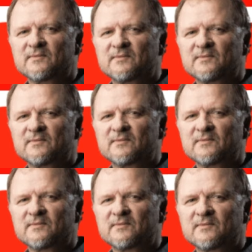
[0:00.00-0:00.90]

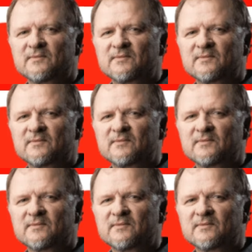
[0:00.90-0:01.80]

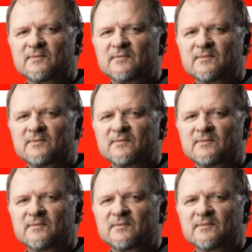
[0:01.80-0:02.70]

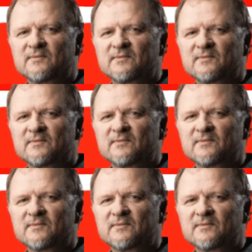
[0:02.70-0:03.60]

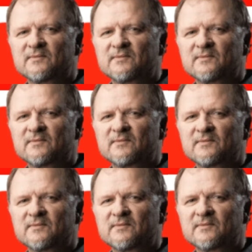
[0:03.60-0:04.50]

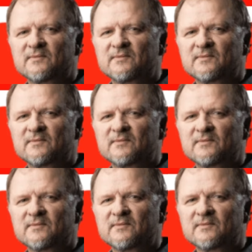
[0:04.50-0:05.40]

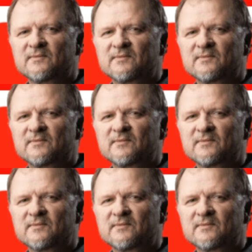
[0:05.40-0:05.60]
The person shown says nothing.